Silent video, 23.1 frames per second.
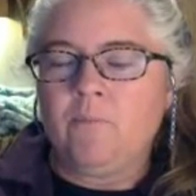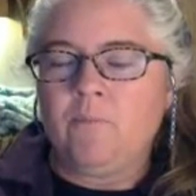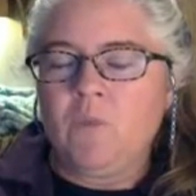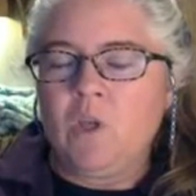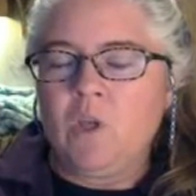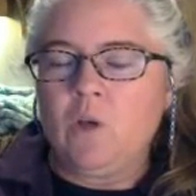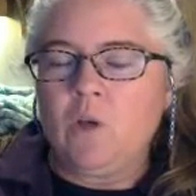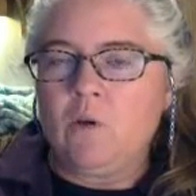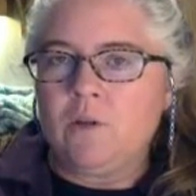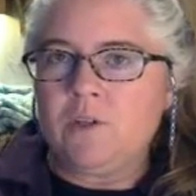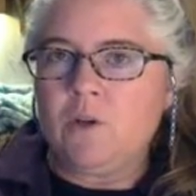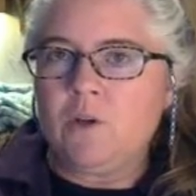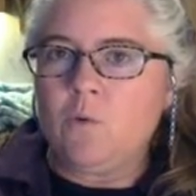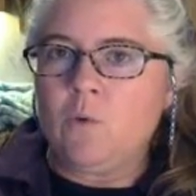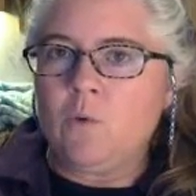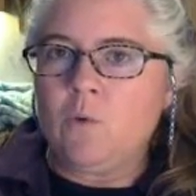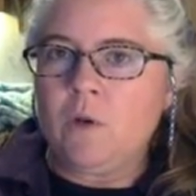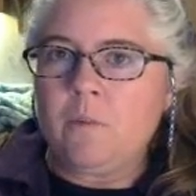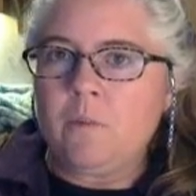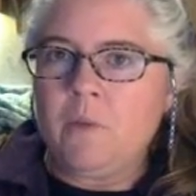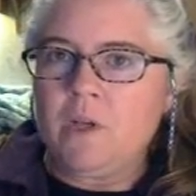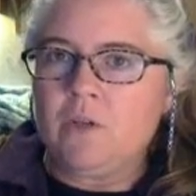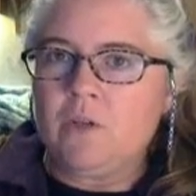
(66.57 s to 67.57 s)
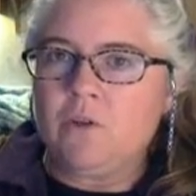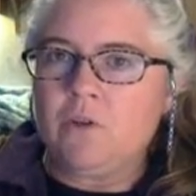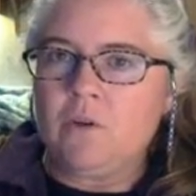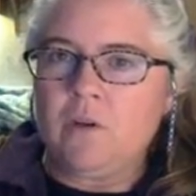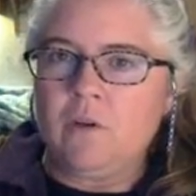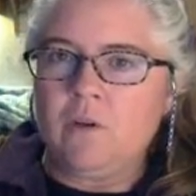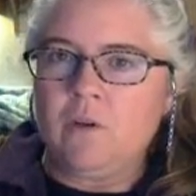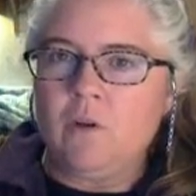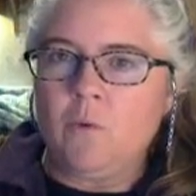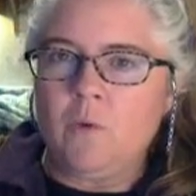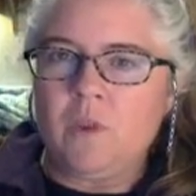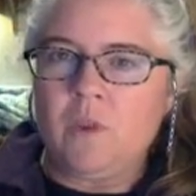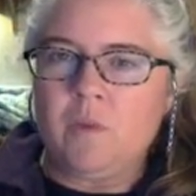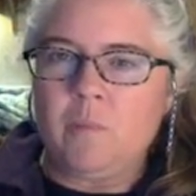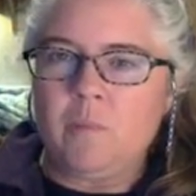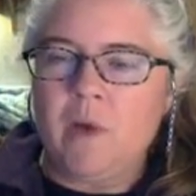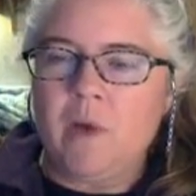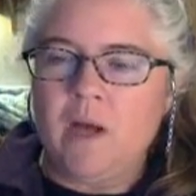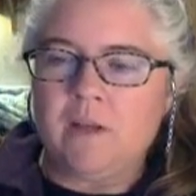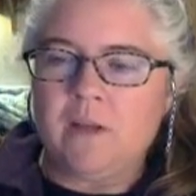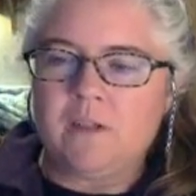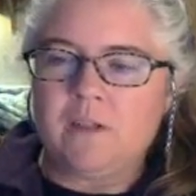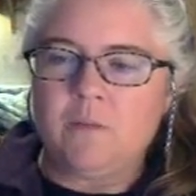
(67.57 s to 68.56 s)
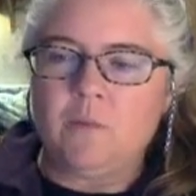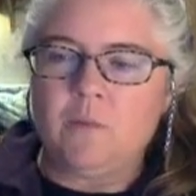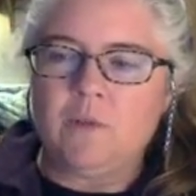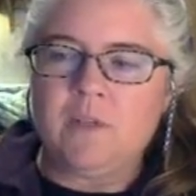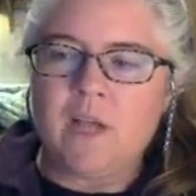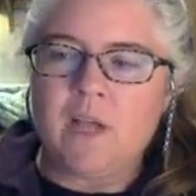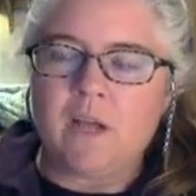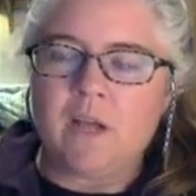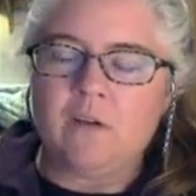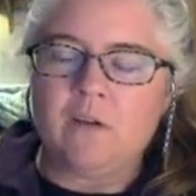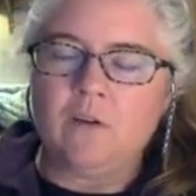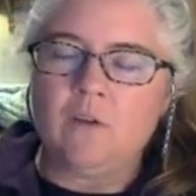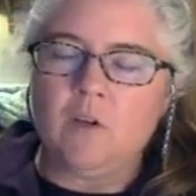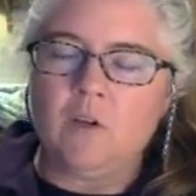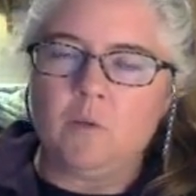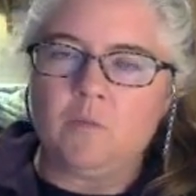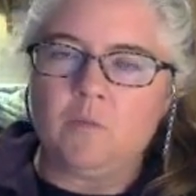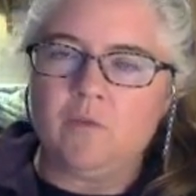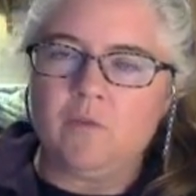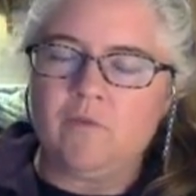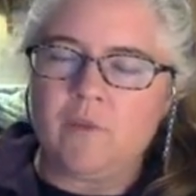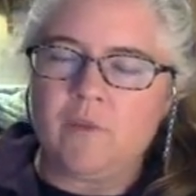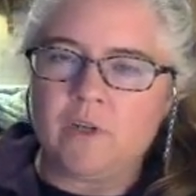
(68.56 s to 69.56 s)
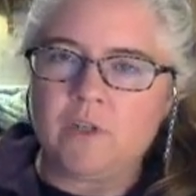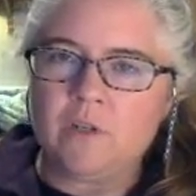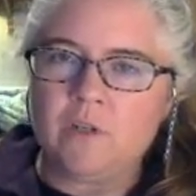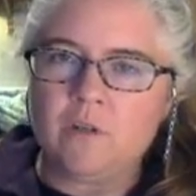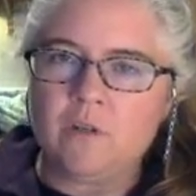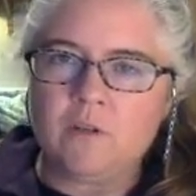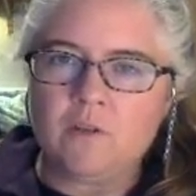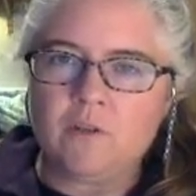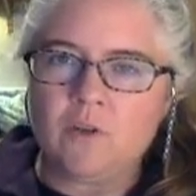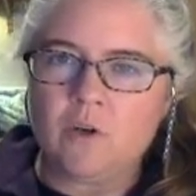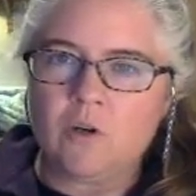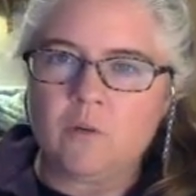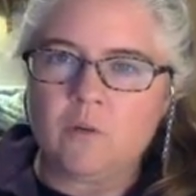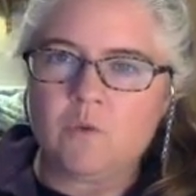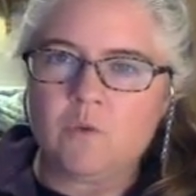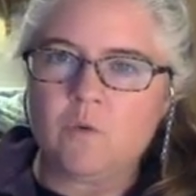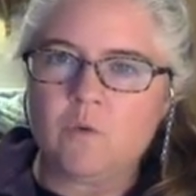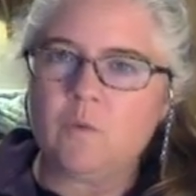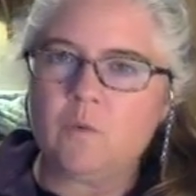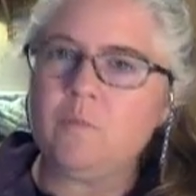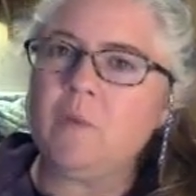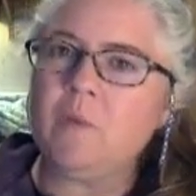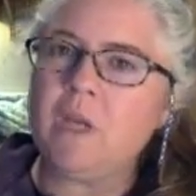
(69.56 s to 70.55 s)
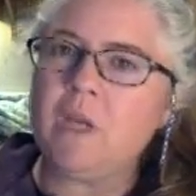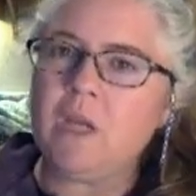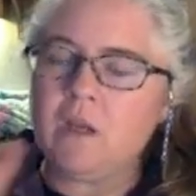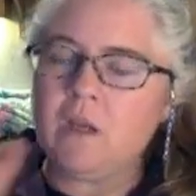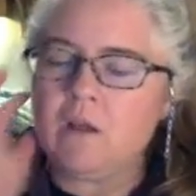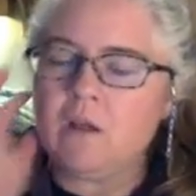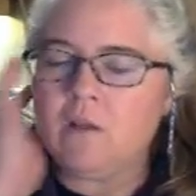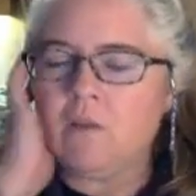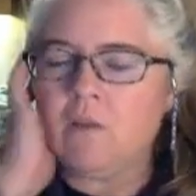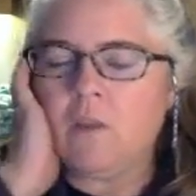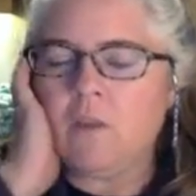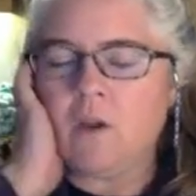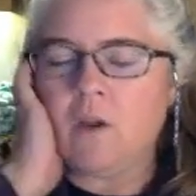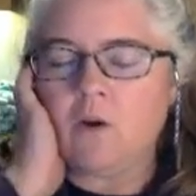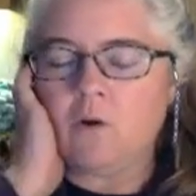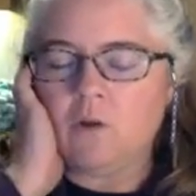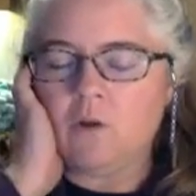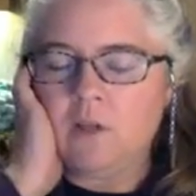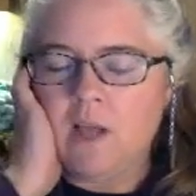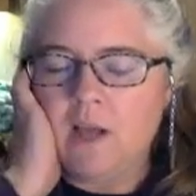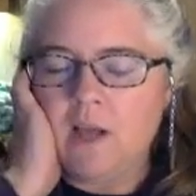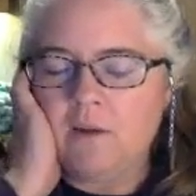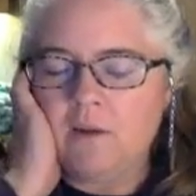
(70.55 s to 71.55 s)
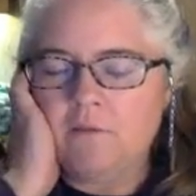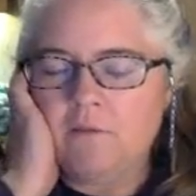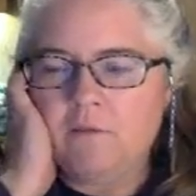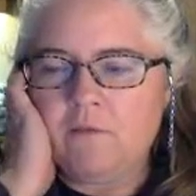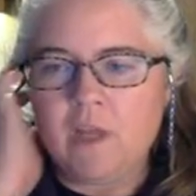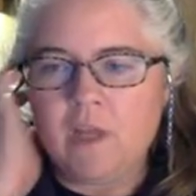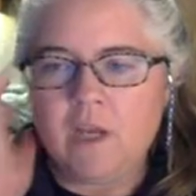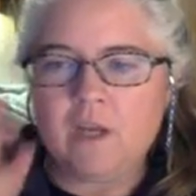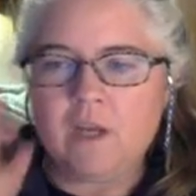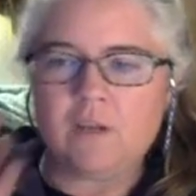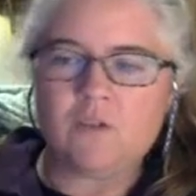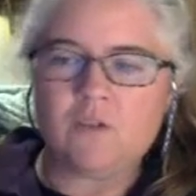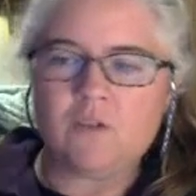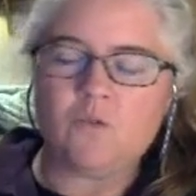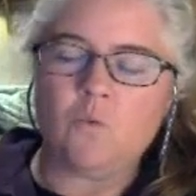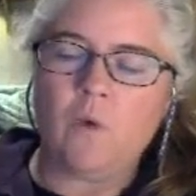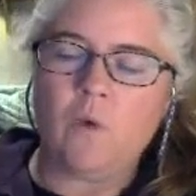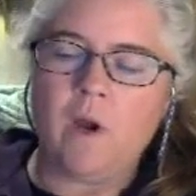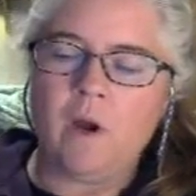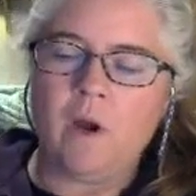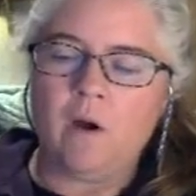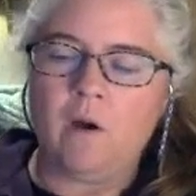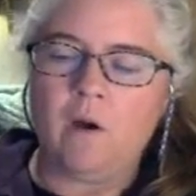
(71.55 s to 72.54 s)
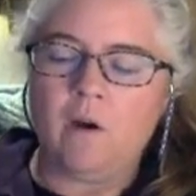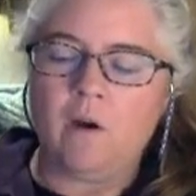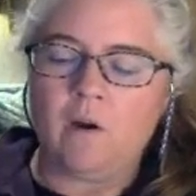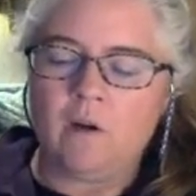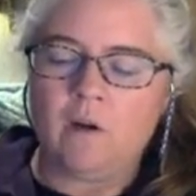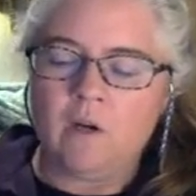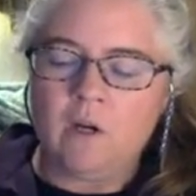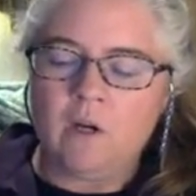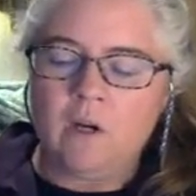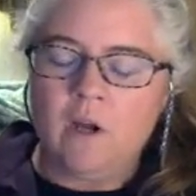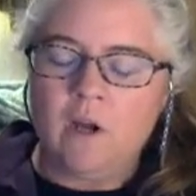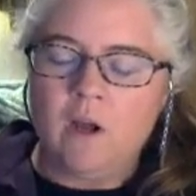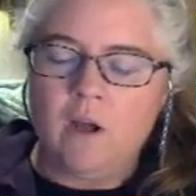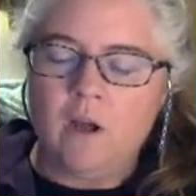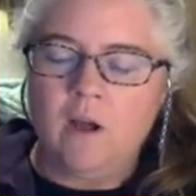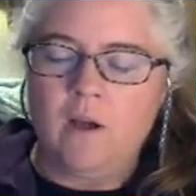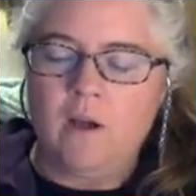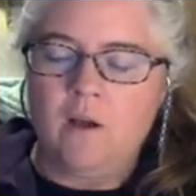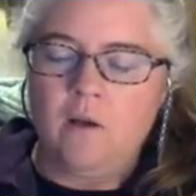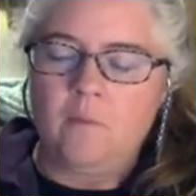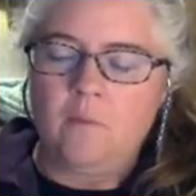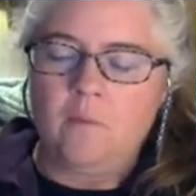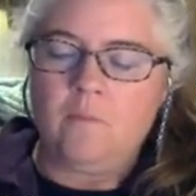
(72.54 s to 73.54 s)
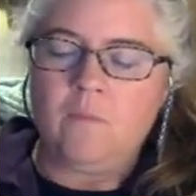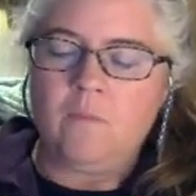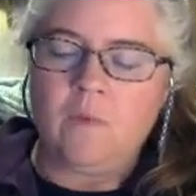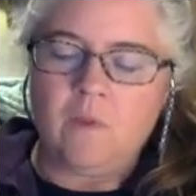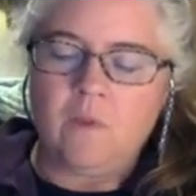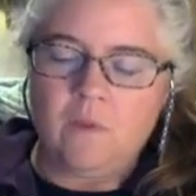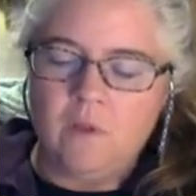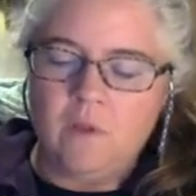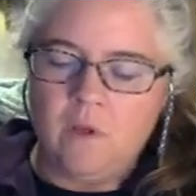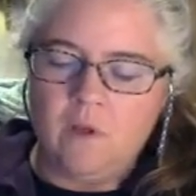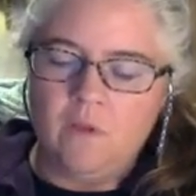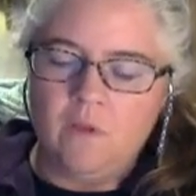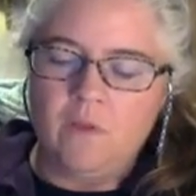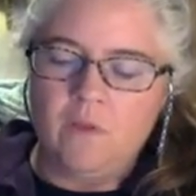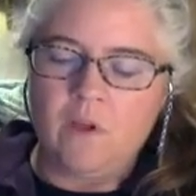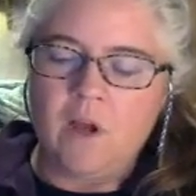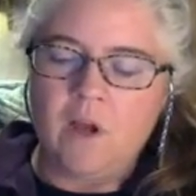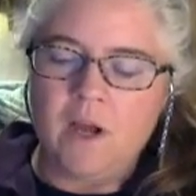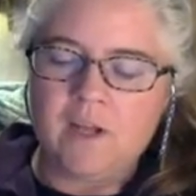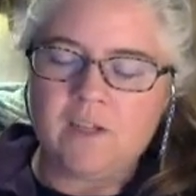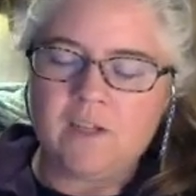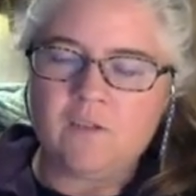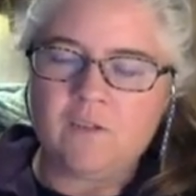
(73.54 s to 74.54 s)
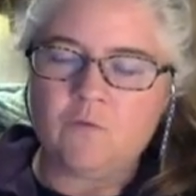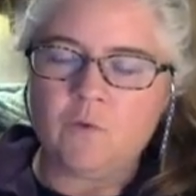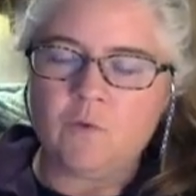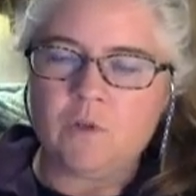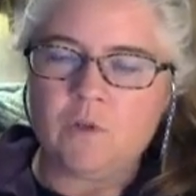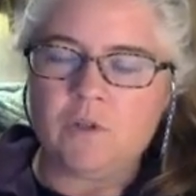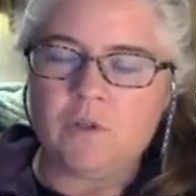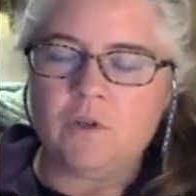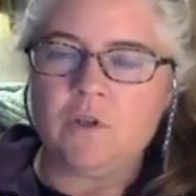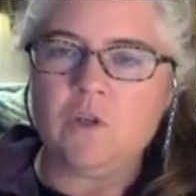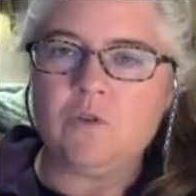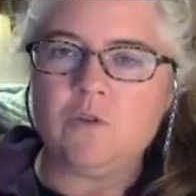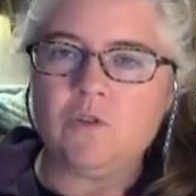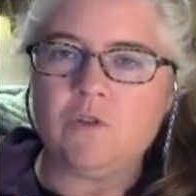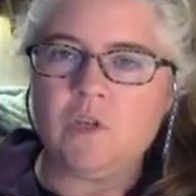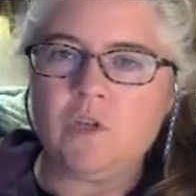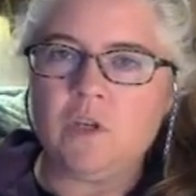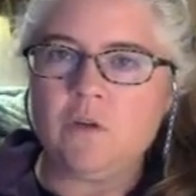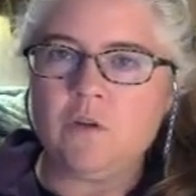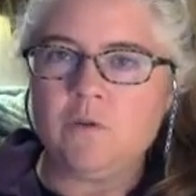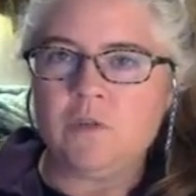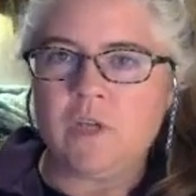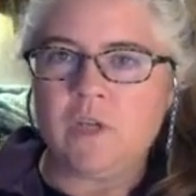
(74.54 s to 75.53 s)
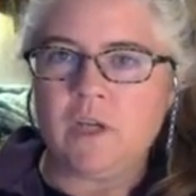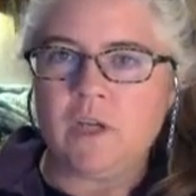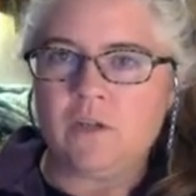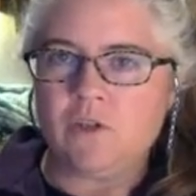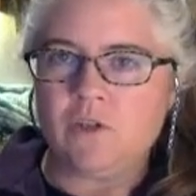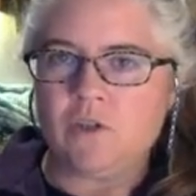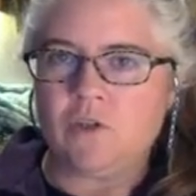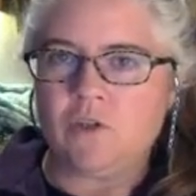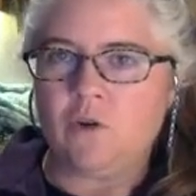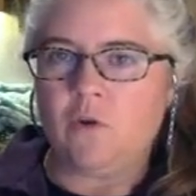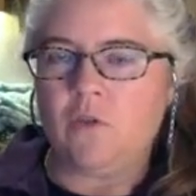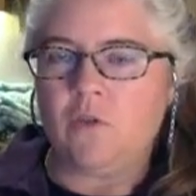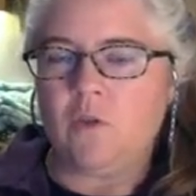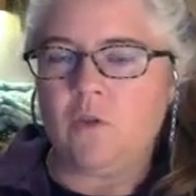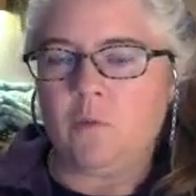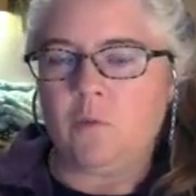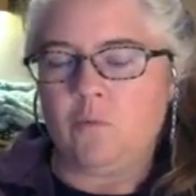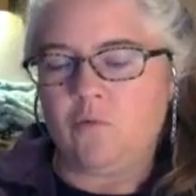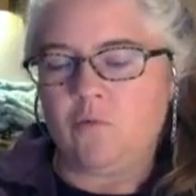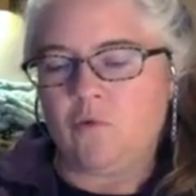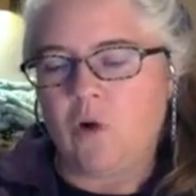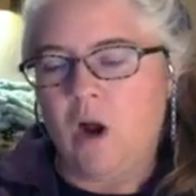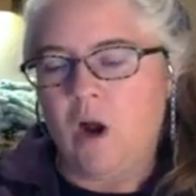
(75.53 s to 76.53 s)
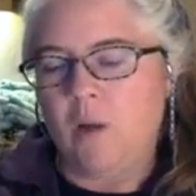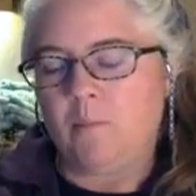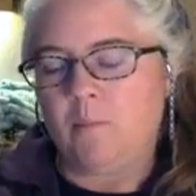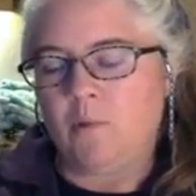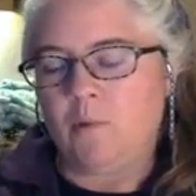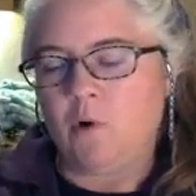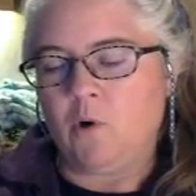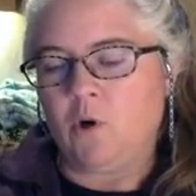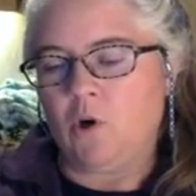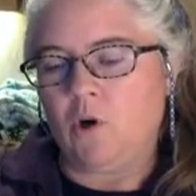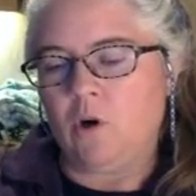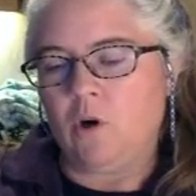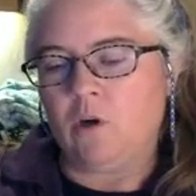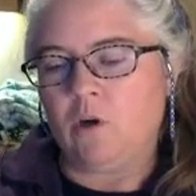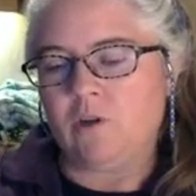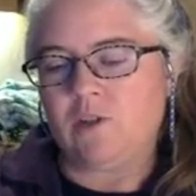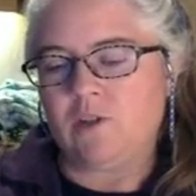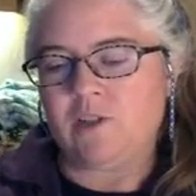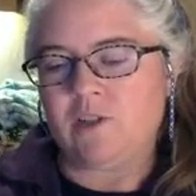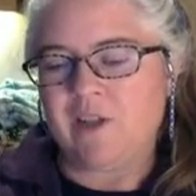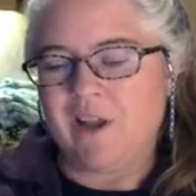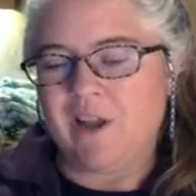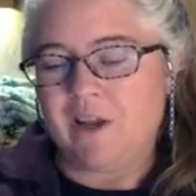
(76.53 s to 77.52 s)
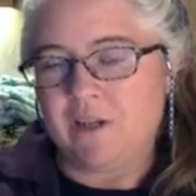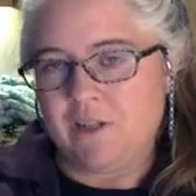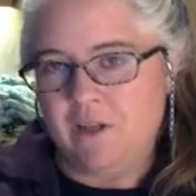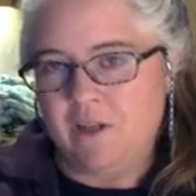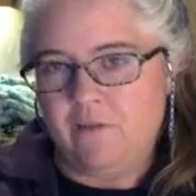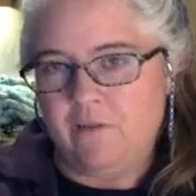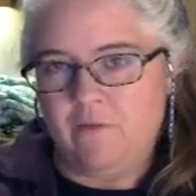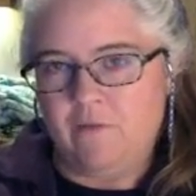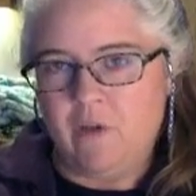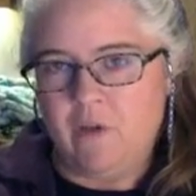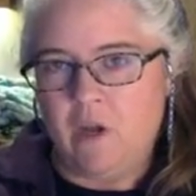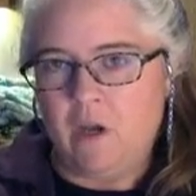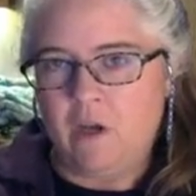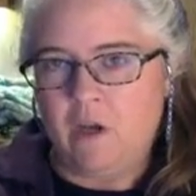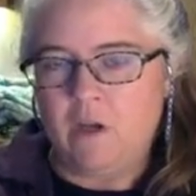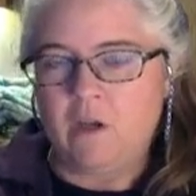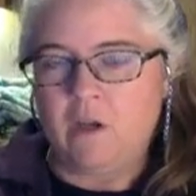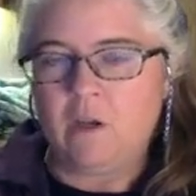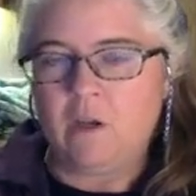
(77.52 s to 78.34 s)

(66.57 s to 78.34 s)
You also want to make sure you know what the possible technical or professional terms would be. There are a lot of things where the kinds of words you're used to using just aren't the proper scientific